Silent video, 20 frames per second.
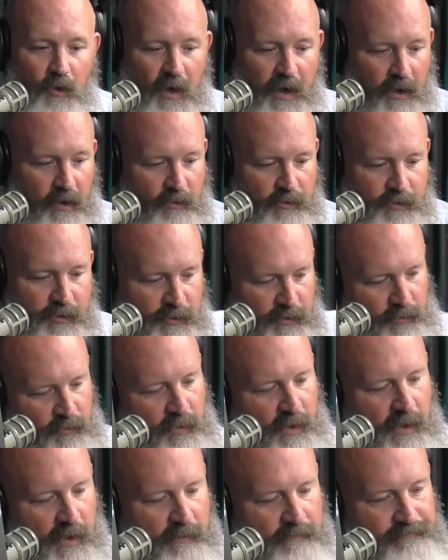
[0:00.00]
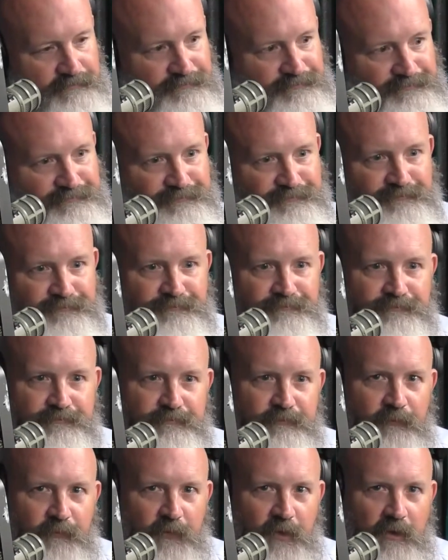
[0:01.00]
how to
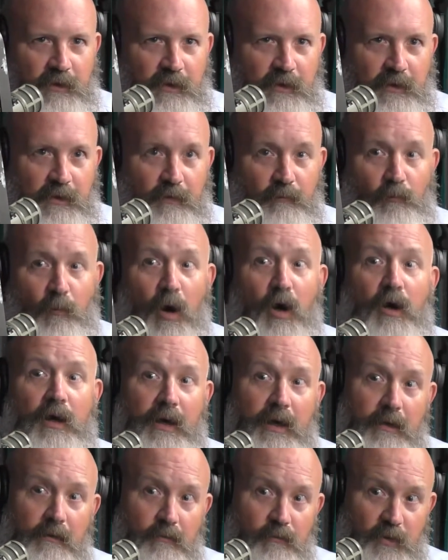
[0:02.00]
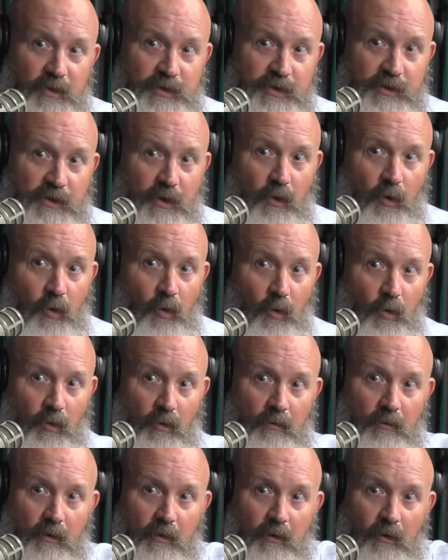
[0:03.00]
market it, which is a
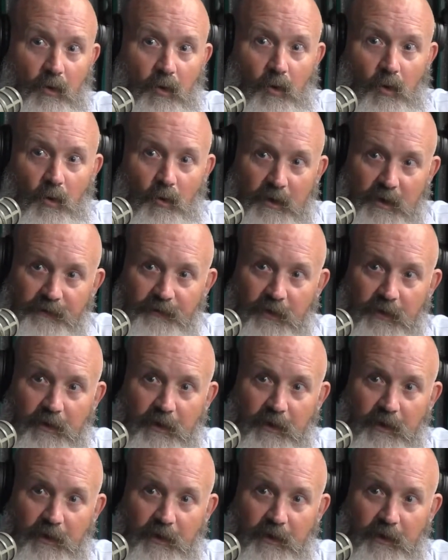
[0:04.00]
whole different